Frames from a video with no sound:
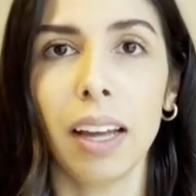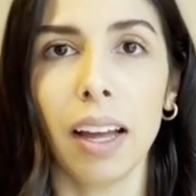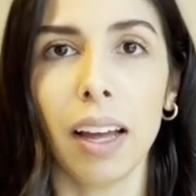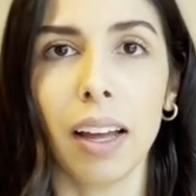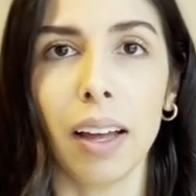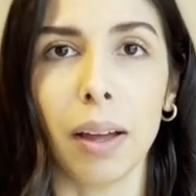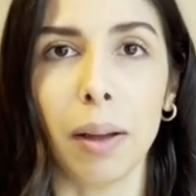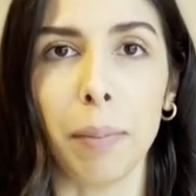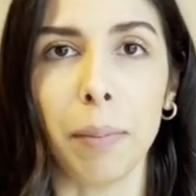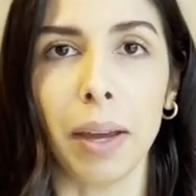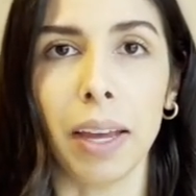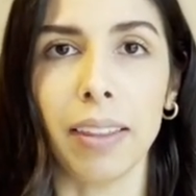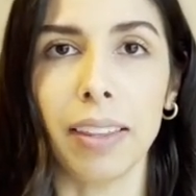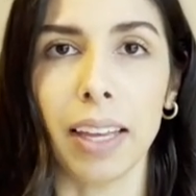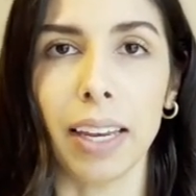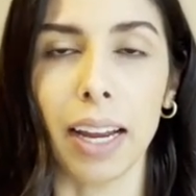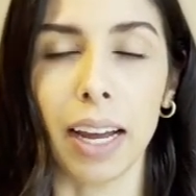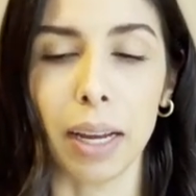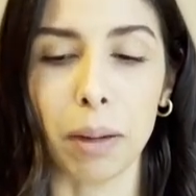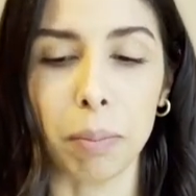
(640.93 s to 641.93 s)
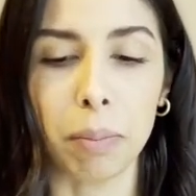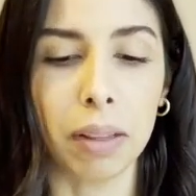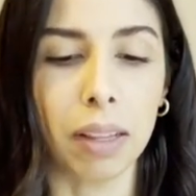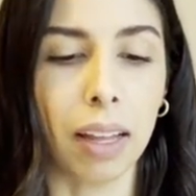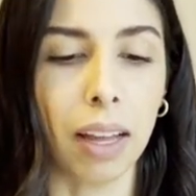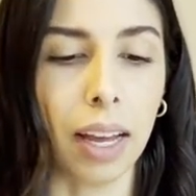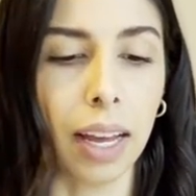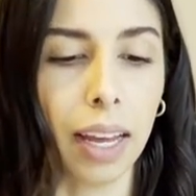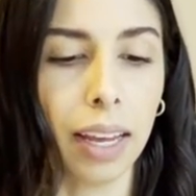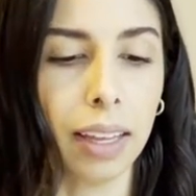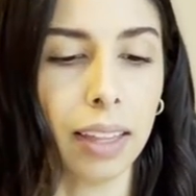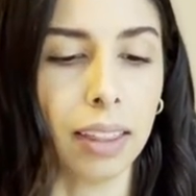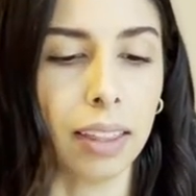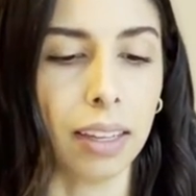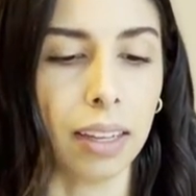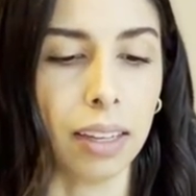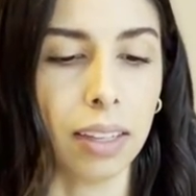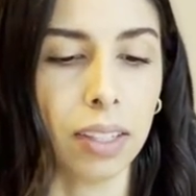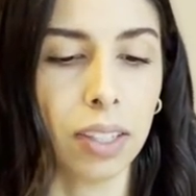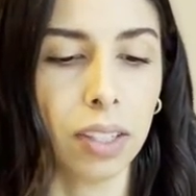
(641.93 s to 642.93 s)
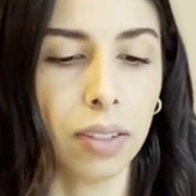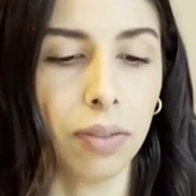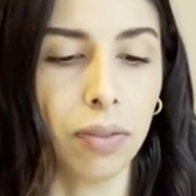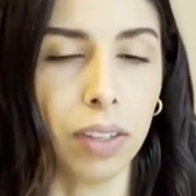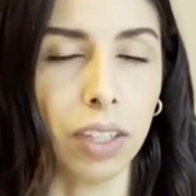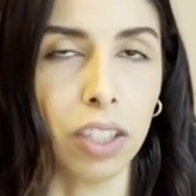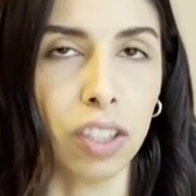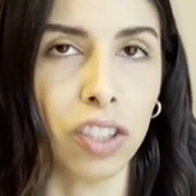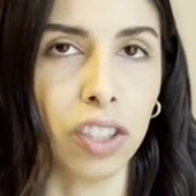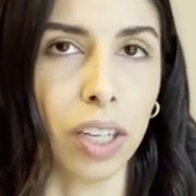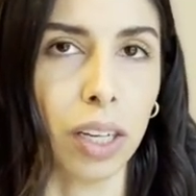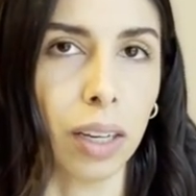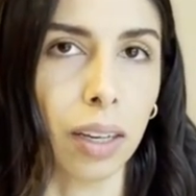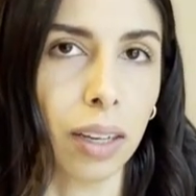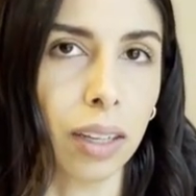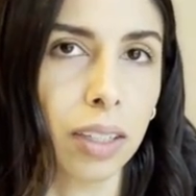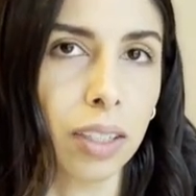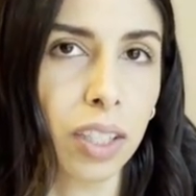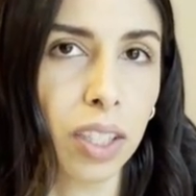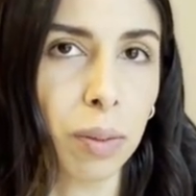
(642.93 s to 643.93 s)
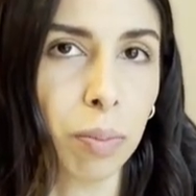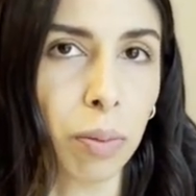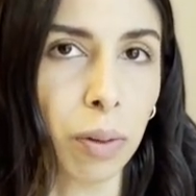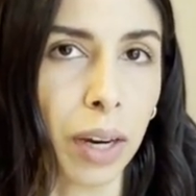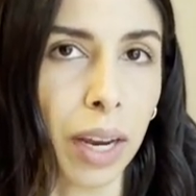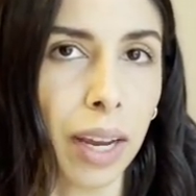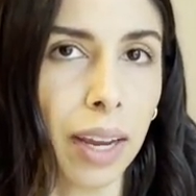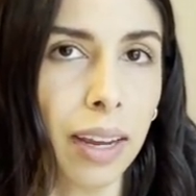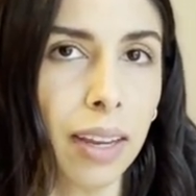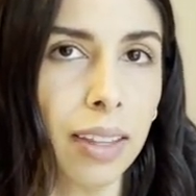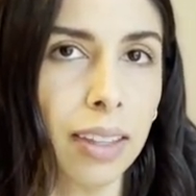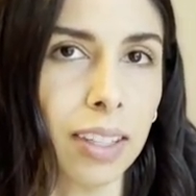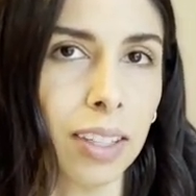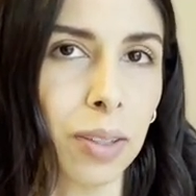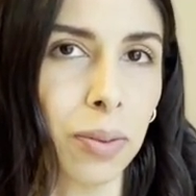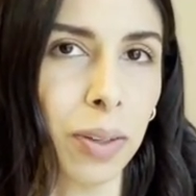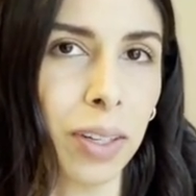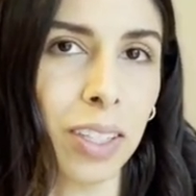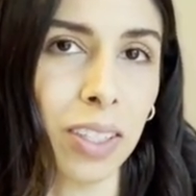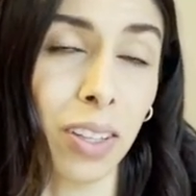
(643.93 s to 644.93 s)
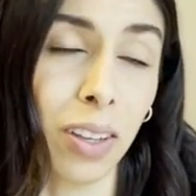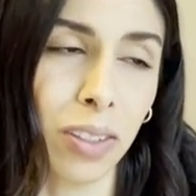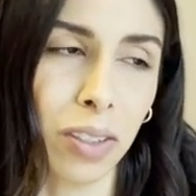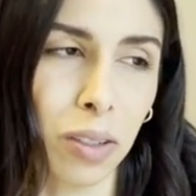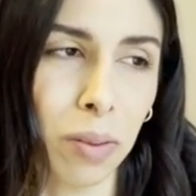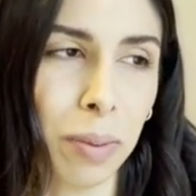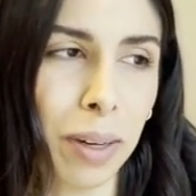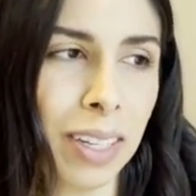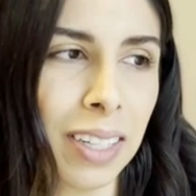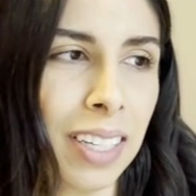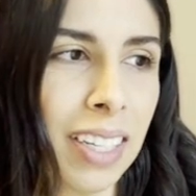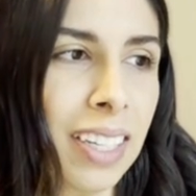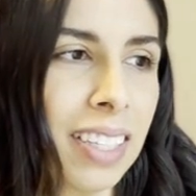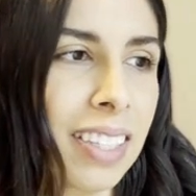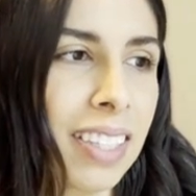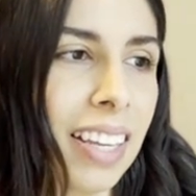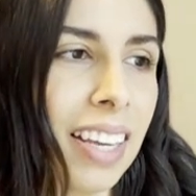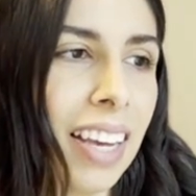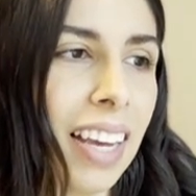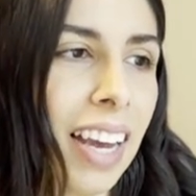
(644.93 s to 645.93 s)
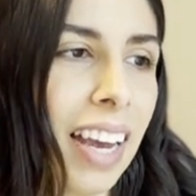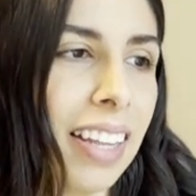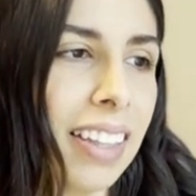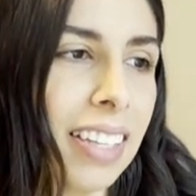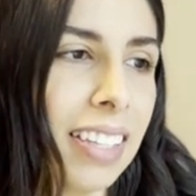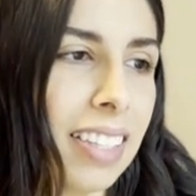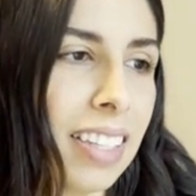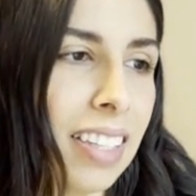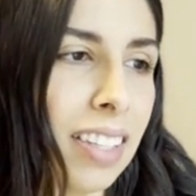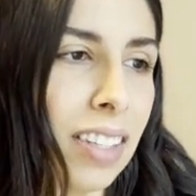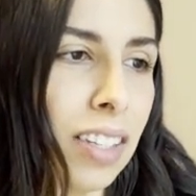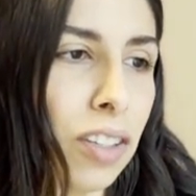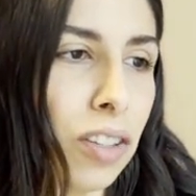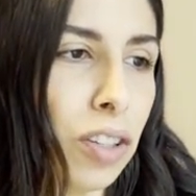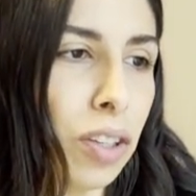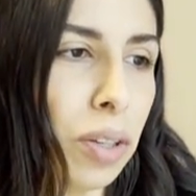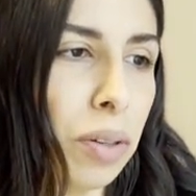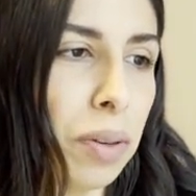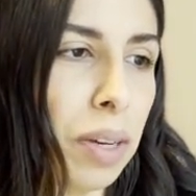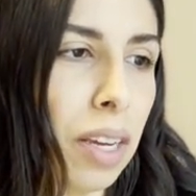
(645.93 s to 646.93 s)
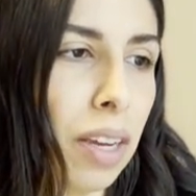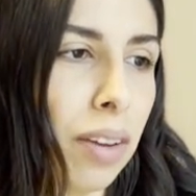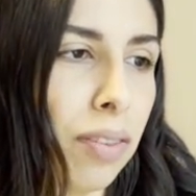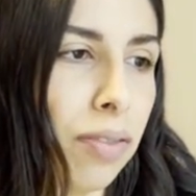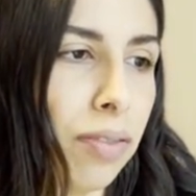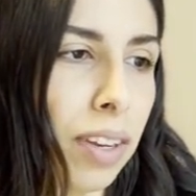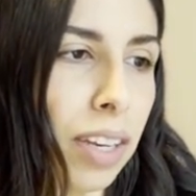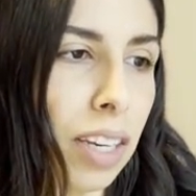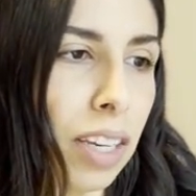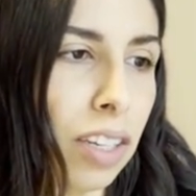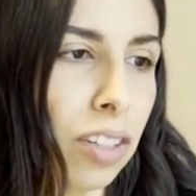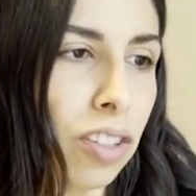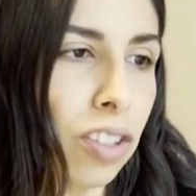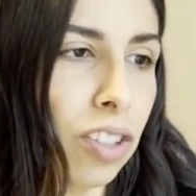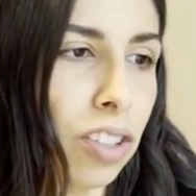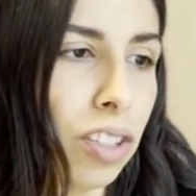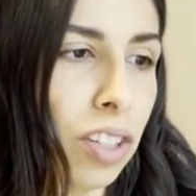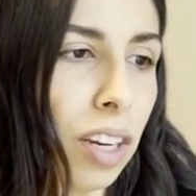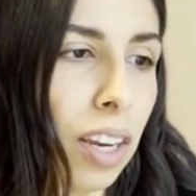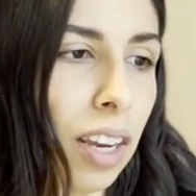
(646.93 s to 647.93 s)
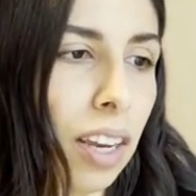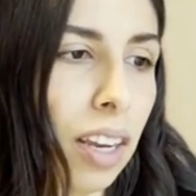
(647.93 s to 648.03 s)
And then I apply this finishing spray. This one is also by NYX, and this is the Dewy Finish